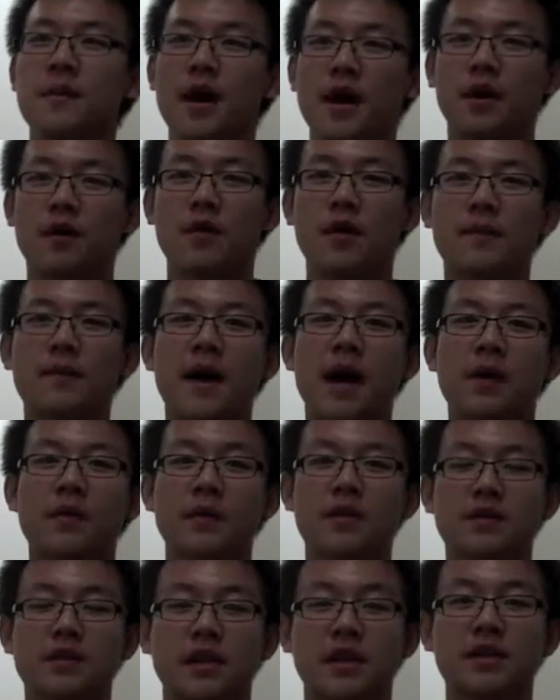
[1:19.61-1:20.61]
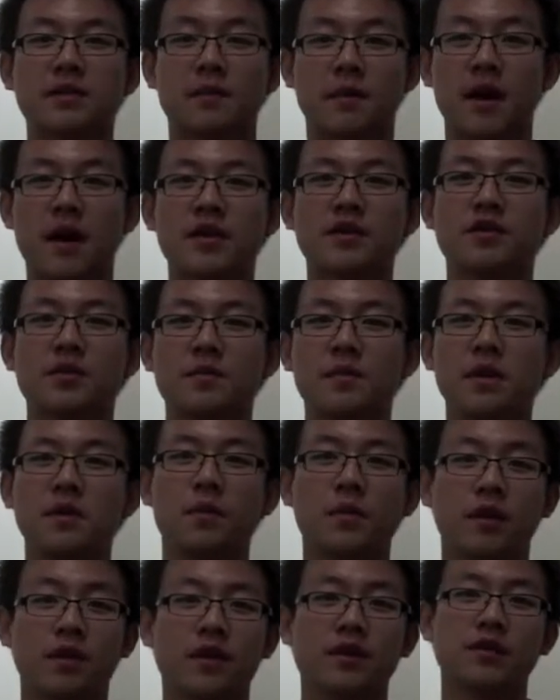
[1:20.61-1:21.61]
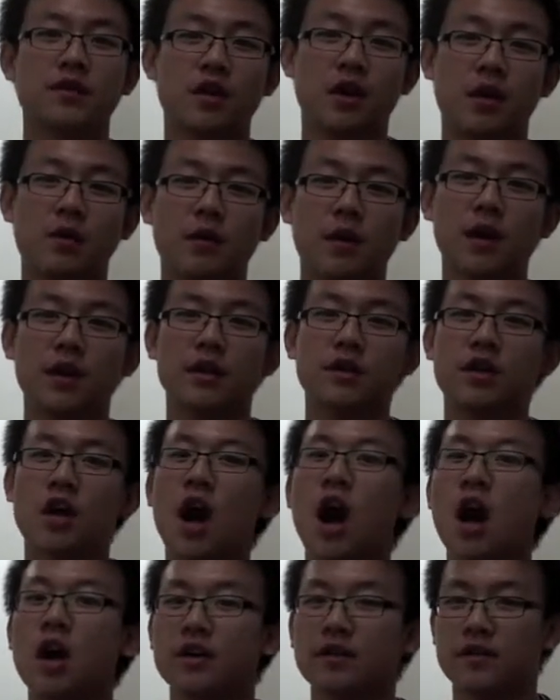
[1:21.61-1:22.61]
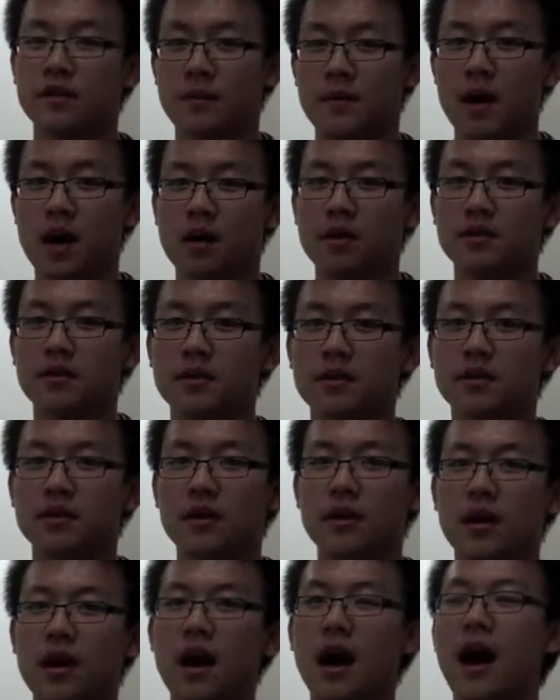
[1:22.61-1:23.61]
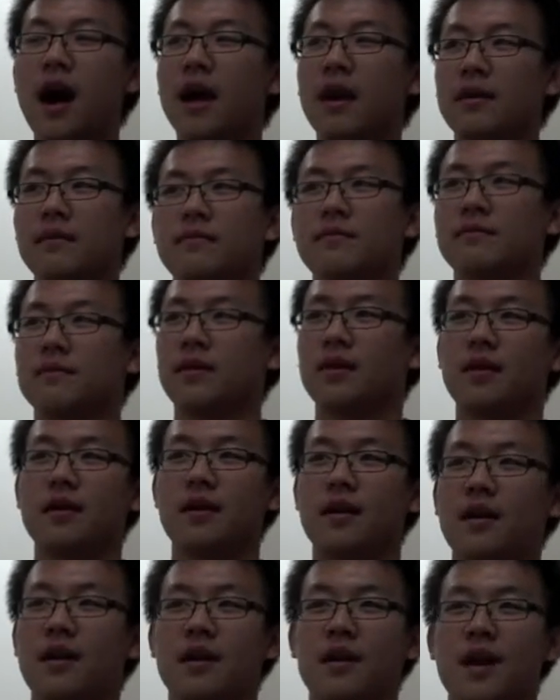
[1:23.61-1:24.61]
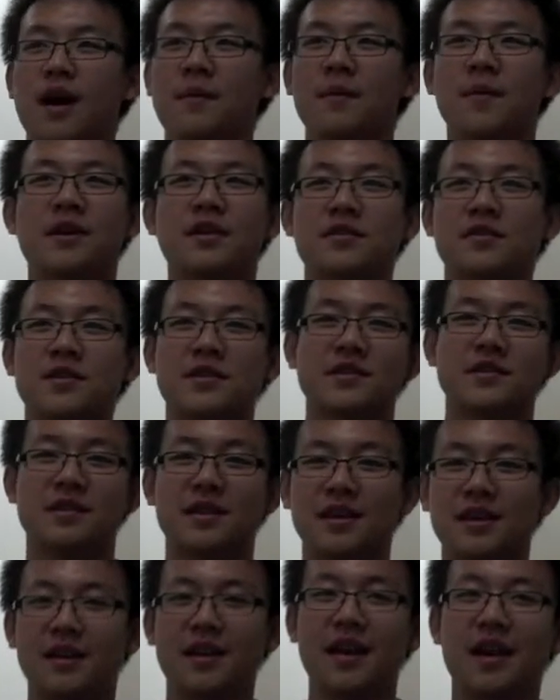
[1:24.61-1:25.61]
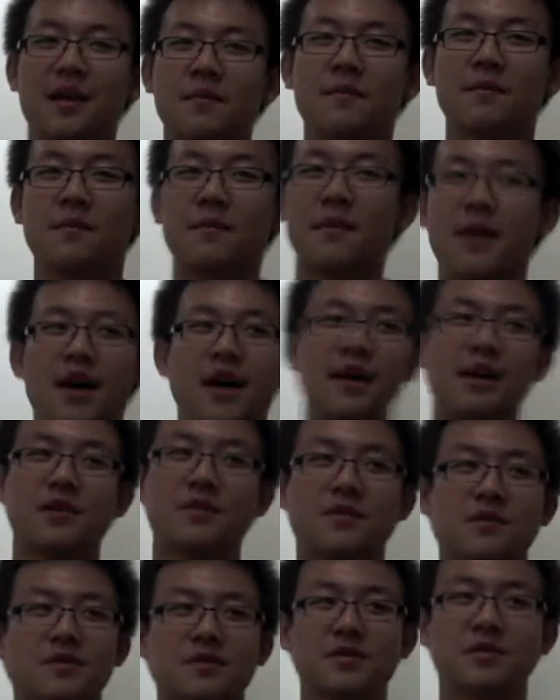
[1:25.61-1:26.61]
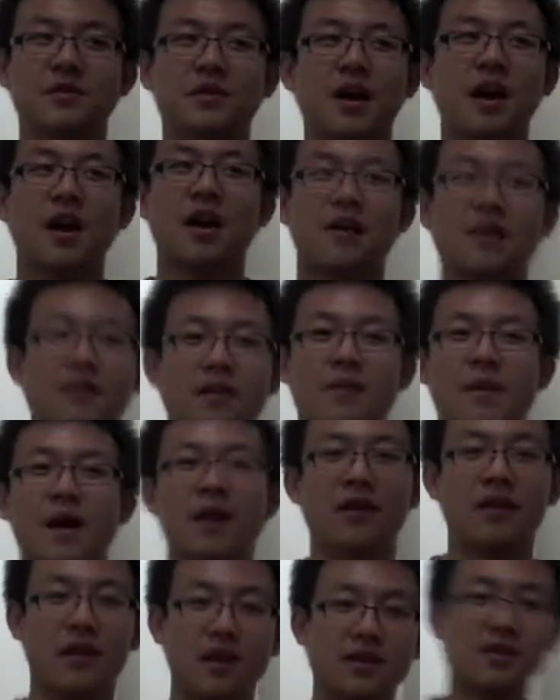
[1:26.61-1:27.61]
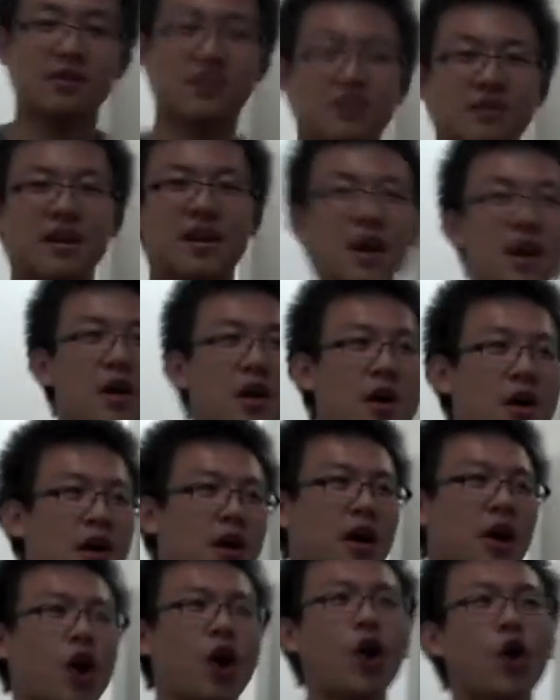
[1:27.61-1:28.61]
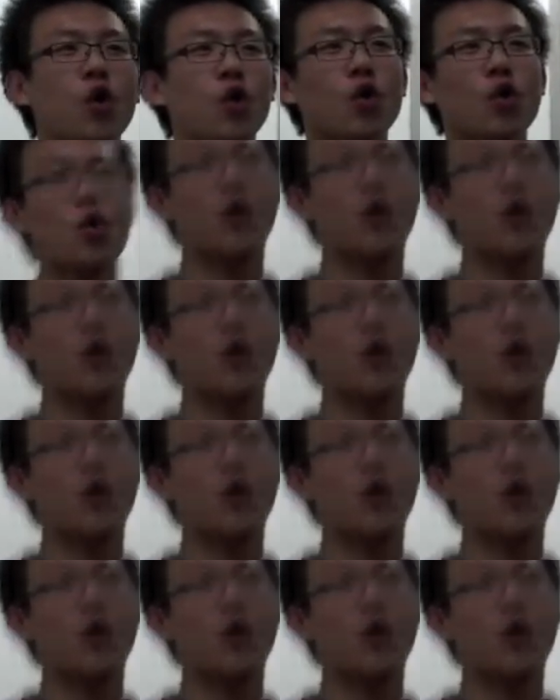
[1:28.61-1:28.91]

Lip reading: my grandparents explained to me what the story talks about, I'm interested. I used to talk about this a whole